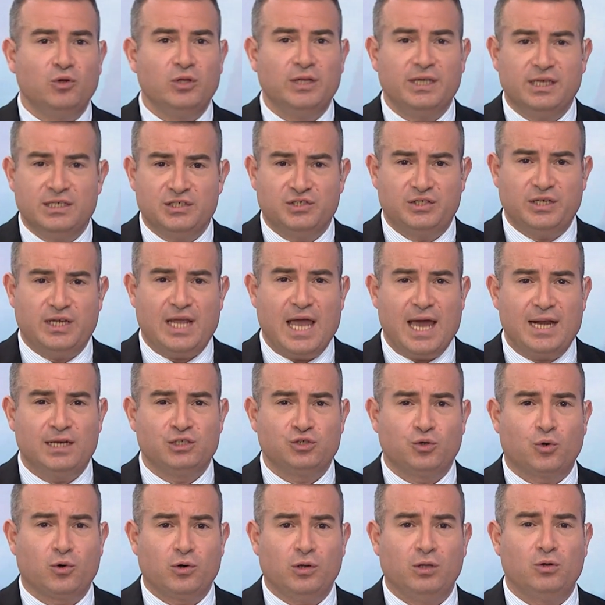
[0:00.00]
He is the
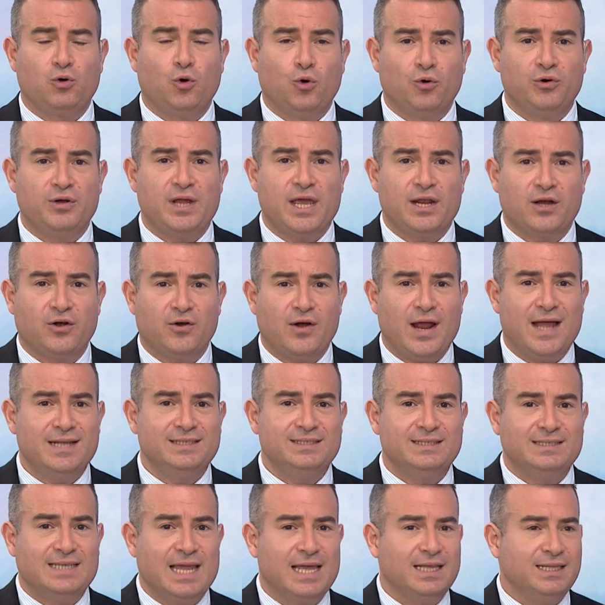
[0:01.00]
editorial coordinator
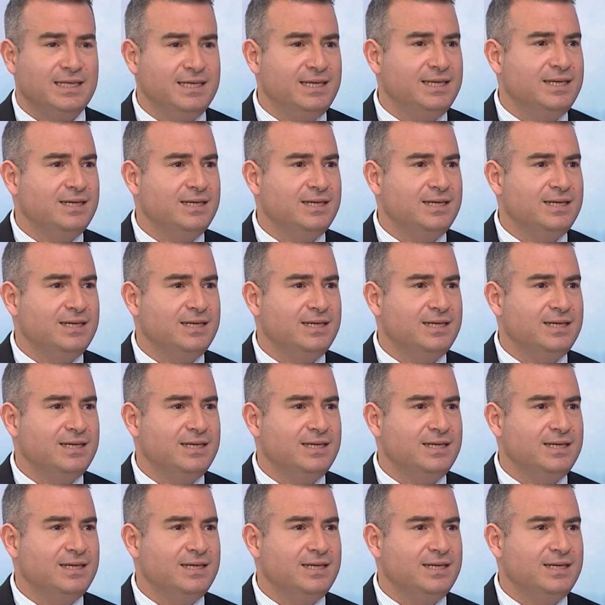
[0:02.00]
at Daily